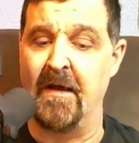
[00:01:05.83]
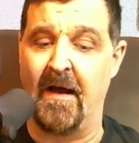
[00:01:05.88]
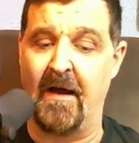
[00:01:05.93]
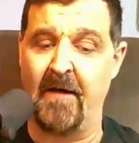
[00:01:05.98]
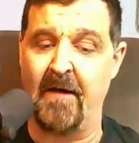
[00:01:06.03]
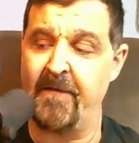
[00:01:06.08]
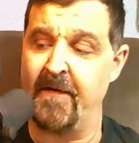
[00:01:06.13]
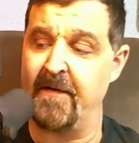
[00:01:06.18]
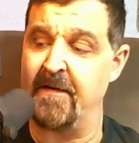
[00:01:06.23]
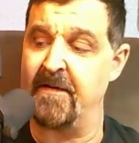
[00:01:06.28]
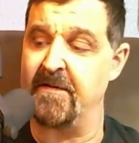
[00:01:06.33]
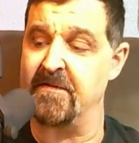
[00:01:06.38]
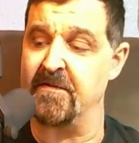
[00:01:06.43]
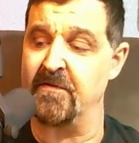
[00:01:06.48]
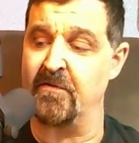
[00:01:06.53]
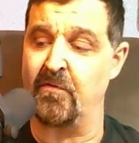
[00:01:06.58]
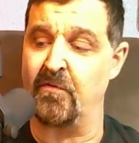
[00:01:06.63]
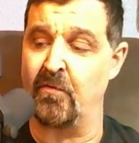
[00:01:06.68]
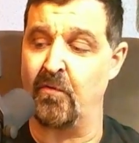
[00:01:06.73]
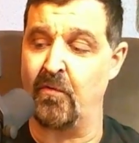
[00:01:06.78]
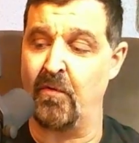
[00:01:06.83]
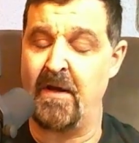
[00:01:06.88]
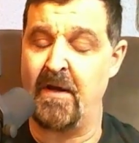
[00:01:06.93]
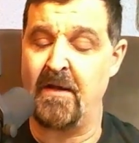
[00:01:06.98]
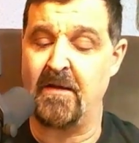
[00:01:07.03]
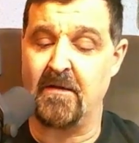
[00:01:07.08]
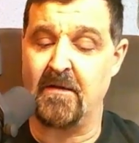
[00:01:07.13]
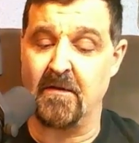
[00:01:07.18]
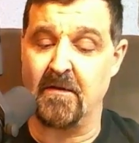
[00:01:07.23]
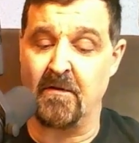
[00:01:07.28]
I found this
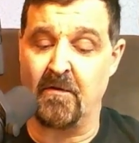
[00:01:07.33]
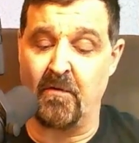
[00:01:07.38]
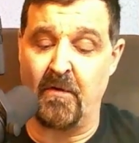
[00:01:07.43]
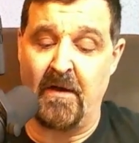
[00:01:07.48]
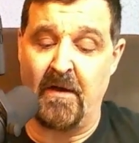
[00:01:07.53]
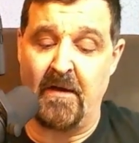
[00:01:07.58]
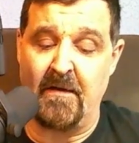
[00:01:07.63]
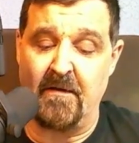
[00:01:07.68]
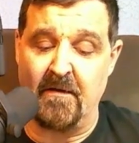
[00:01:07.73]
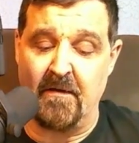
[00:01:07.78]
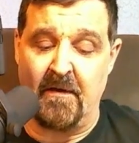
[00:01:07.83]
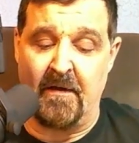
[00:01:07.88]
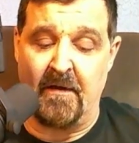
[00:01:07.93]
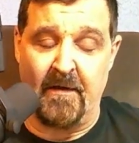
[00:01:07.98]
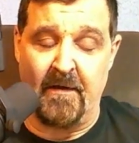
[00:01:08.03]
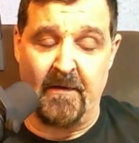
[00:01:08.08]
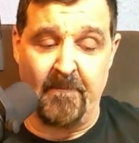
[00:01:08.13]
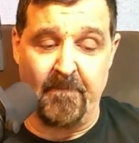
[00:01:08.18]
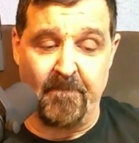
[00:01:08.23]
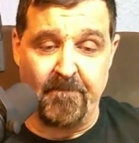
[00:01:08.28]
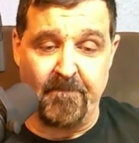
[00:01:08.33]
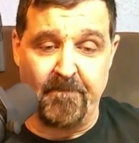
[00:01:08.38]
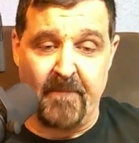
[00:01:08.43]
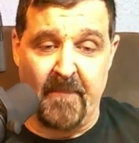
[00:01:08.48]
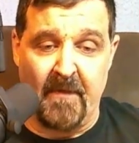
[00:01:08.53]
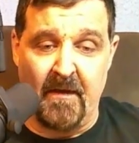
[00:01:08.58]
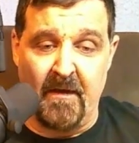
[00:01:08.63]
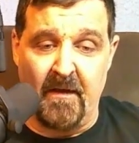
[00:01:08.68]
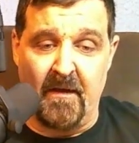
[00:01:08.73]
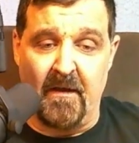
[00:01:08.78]
great, great um,
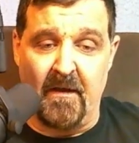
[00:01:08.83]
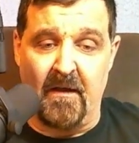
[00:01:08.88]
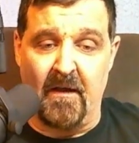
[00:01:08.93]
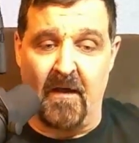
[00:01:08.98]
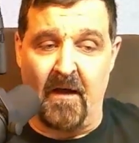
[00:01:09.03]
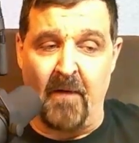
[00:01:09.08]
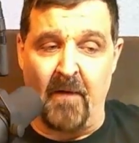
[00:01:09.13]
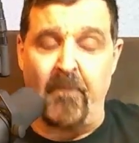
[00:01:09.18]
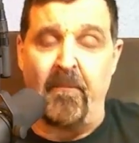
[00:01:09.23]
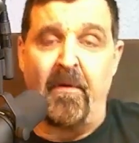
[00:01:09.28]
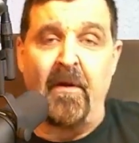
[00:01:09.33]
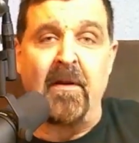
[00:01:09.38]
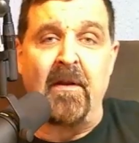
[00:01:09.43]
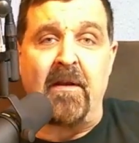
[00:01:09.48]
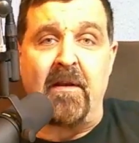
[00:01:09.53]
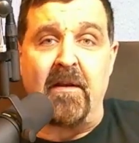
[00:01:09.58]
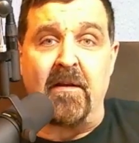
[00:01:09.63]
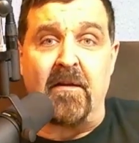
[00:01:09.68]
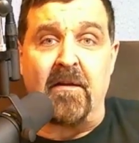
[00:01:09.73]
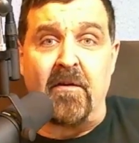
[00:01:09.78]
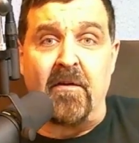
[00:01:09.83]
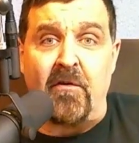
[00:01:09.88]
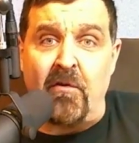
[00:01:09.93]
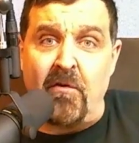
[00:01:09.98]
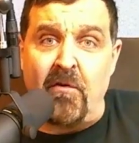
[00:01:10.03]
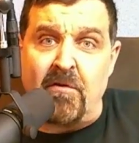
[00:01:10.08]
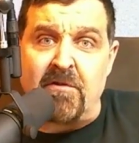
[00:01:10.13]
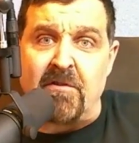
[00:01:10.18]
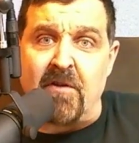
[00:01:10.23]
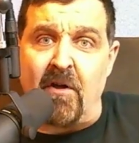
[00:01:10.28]
ability to
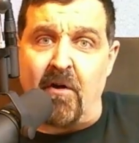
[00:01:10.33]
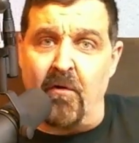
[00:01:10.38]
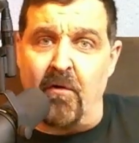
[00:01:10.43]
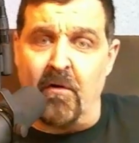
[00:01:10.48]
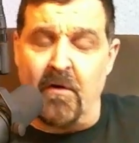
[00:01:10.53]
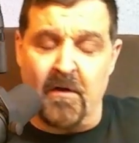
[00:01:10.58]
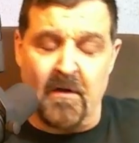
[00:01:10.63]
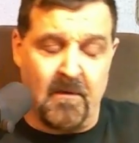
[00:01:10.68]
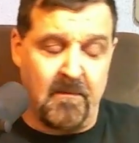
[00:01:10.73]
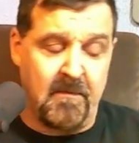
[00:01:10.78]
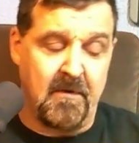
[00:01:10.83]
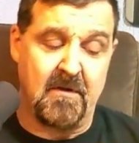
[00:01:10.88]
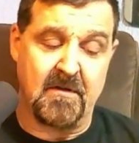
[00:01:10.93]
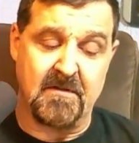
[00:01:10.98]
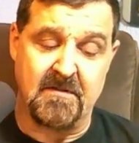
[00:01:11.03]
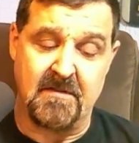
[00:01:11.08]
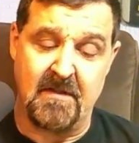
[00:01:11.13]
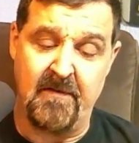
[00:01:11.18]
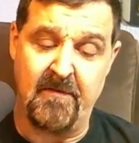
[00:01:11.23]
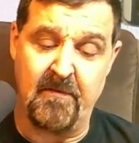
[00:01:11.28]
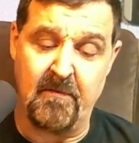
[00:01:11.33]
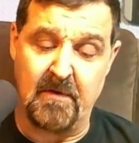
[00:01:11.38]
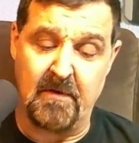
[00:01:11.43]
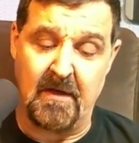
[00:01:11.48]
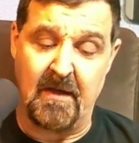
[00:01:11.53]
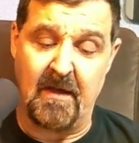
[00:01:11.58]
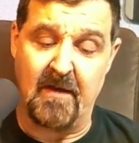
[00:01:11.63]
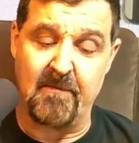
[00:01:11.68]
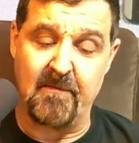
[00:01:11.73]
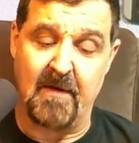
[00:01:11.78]
do so because even when
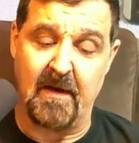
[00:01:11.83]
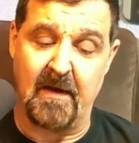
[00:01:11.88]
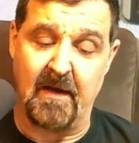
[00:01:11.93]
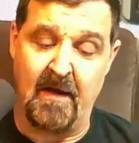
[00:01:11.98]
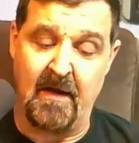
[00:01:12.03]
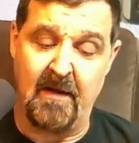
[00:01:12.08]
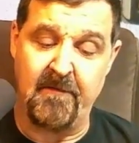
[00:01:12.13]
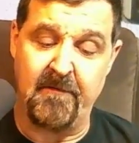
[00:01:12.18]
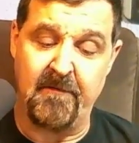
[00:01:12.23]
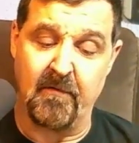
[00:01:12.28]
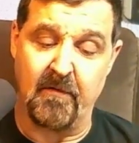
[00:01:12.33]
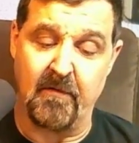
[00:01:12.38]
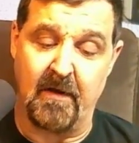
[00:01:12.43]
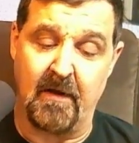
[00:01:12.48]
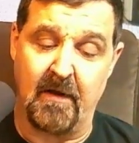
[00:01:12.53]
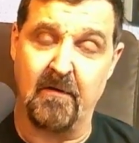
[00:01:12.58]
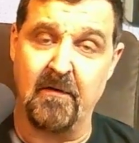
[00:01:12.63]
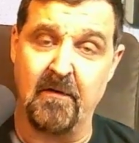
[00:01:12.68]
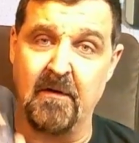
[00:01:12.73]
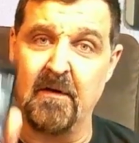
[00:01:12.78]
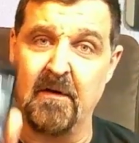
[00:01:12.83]
I have my iPhone out,